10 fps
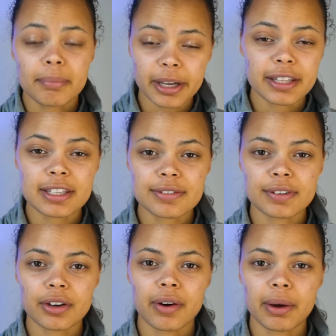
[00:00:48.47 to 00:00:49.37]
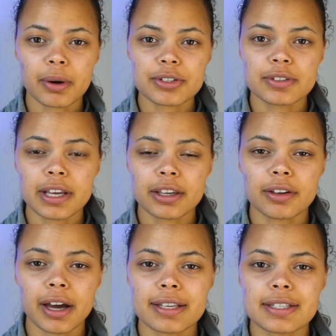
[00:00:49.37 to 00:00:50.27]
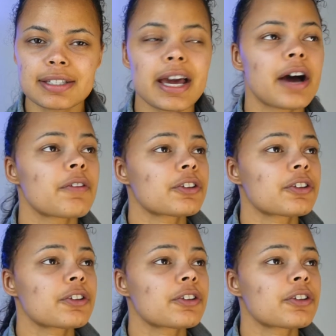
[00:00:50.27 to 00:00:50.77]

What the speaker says: But in this video, I want to take you guys down